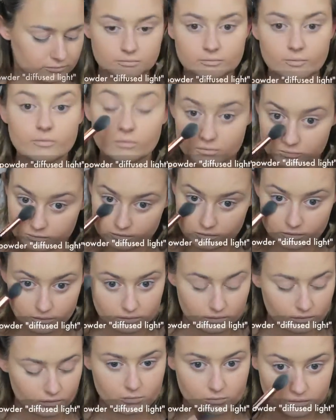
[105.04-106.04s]
I'm setting my
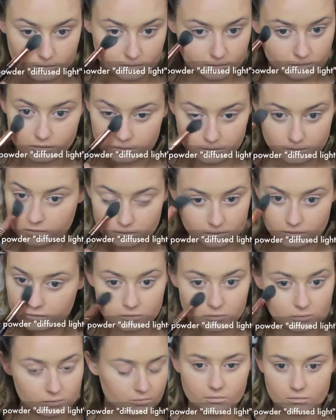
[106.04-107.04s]
under eyes so it doesn't
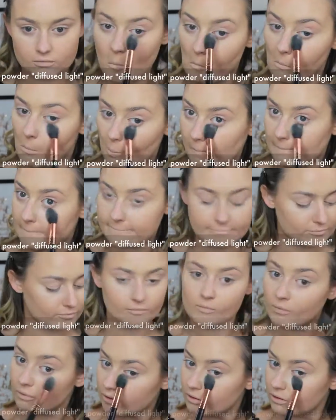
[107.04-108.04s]
crease and it lasts
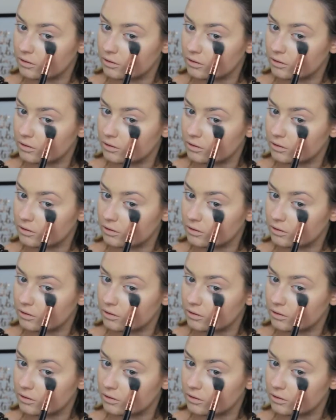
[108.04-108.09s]
longer.